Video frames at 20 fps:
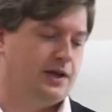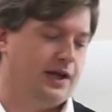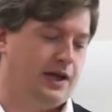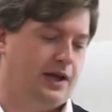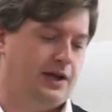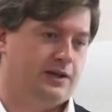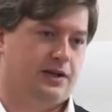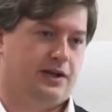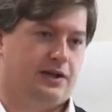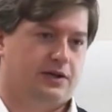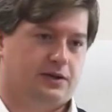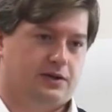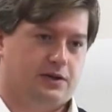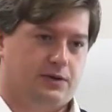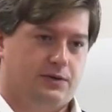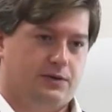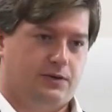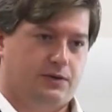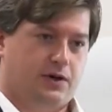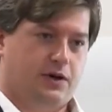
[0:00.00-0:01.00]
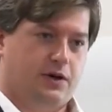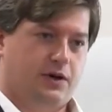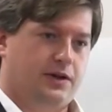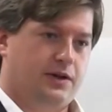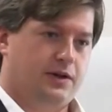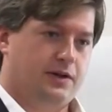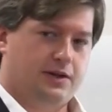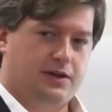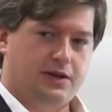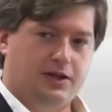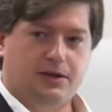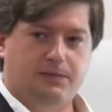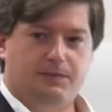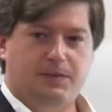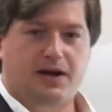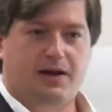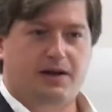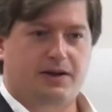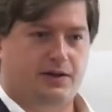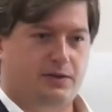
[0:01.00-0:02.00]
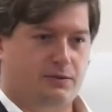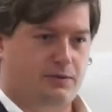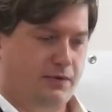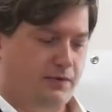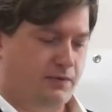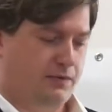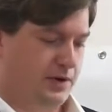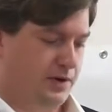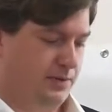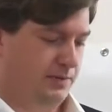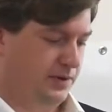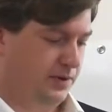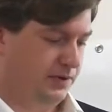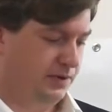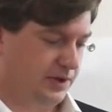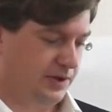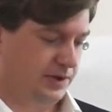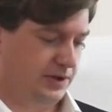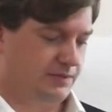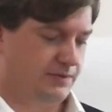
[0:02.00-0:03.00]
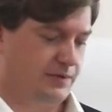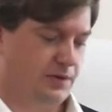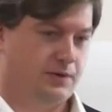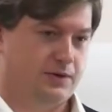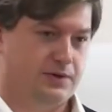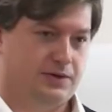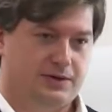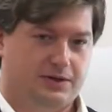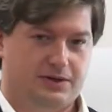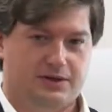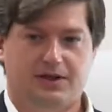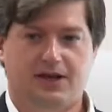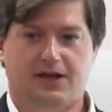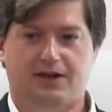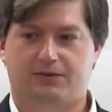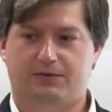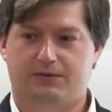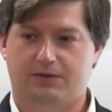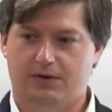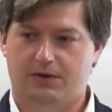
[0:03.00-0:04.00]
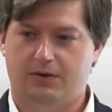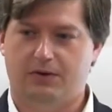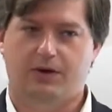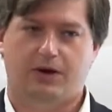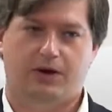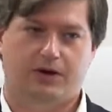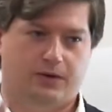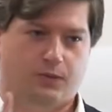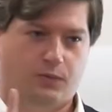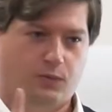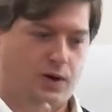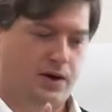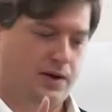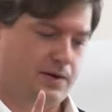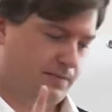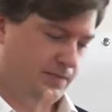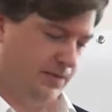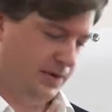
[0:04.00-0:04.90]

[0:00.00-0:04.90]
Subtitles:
and then it goes on the ballot as referendum, and you get to vote yes or no on the one